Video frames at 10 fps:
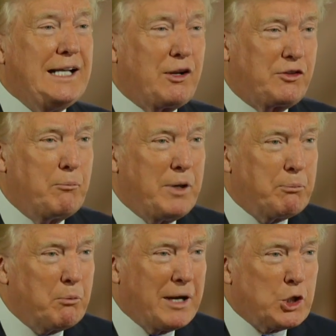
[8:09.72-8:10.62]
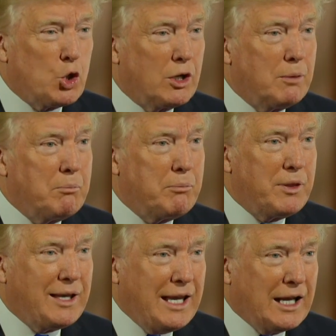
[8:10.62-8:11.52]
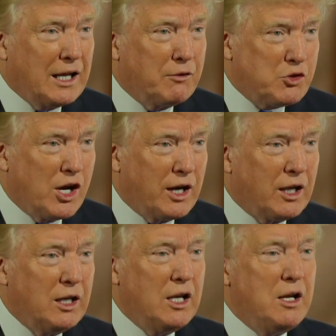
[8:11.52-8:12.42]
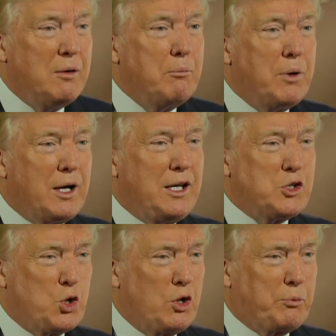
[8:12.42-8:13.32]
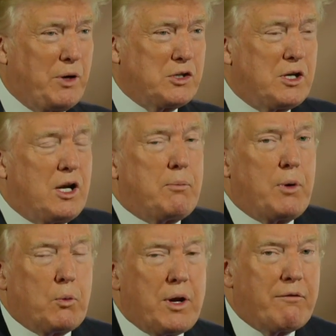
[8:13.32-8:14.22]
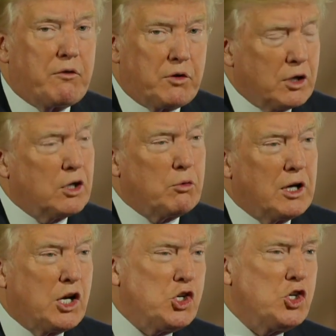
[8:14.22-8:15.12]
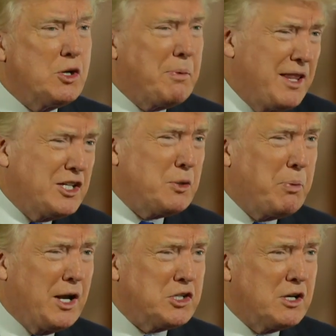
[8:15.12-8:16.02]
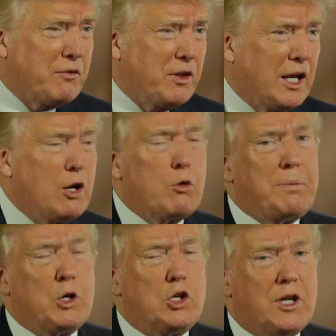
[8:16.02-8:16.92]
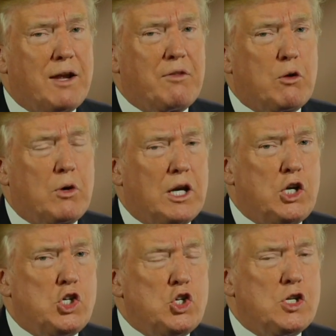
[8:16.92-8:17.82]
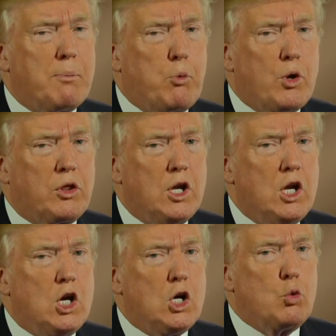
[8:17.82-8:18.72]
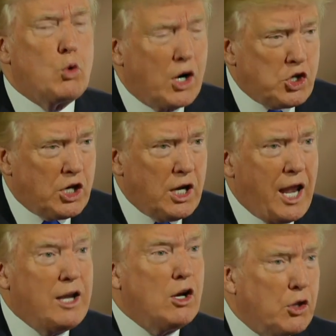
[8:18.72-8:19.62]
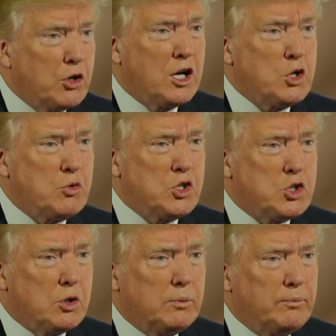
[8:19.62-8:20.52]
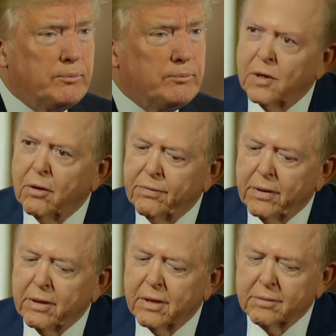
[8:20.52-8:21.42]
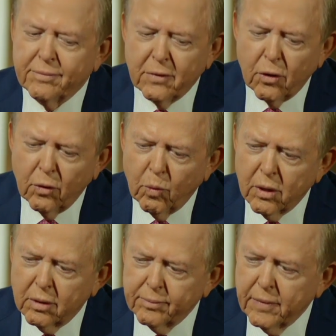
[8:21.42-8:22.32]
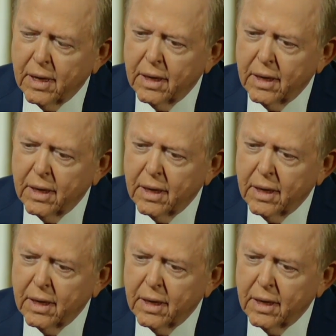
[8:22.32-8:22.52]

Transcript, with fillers: Now some people might call him the king of China, but he's called president. But we have a very good relationship, and that's a positive thing. And it would be good to have that relationship with Russia and other countries too. Hopefully the whole world.